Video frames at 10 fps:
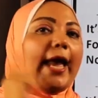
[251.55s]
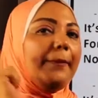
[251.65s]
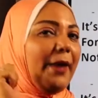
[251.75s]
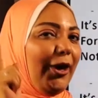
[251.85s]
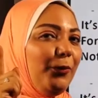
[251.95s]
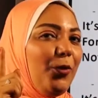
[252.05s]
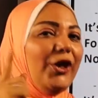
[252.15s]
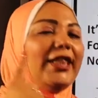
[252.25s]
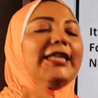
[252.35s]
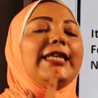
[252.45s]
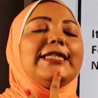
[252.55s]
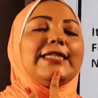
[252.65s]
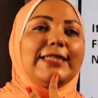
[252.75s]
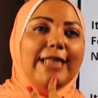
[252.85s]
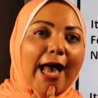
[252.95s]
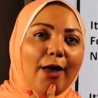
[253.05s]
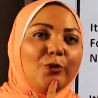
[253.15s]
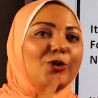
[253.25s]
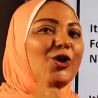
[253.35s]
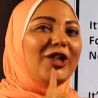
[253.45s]
and bear in mind that it's
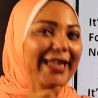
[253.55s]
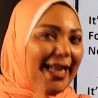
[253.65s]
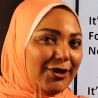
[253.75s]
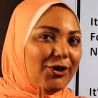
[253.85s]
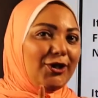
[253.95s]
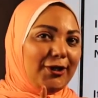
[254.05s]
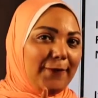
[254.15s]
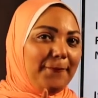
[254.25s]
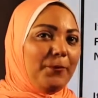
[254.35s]
sound, not letter,